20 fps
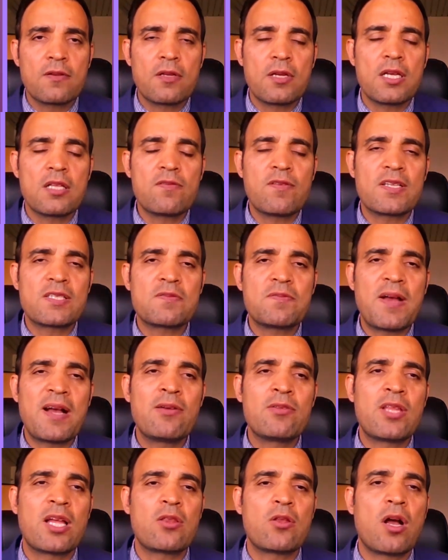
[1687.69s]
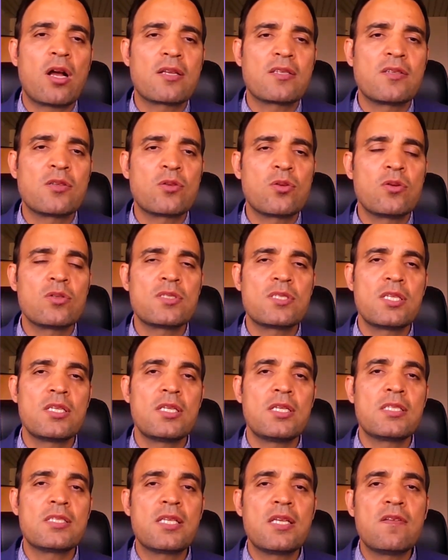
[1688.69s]
It was found that oxytocin
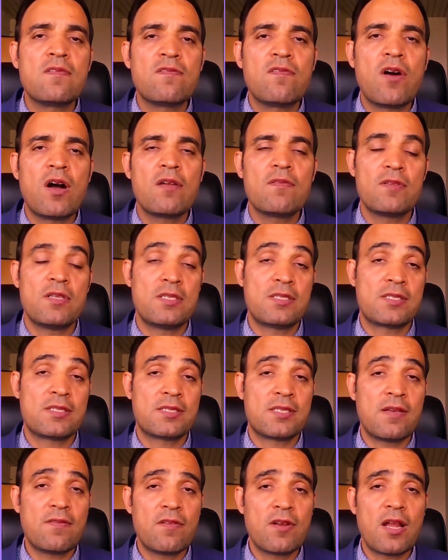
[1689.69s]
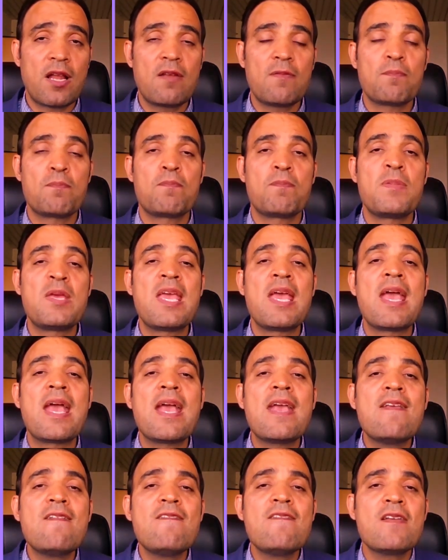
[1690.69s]
is involved in several
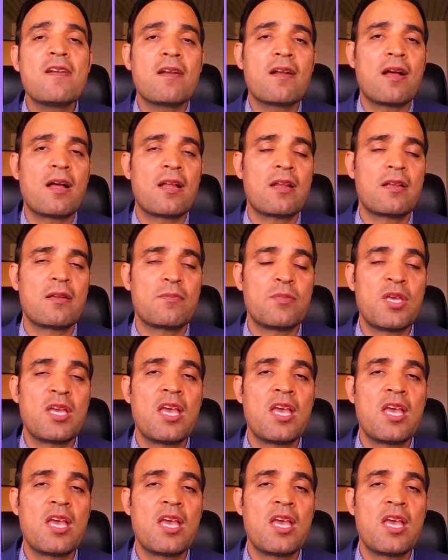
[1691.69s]
behavioral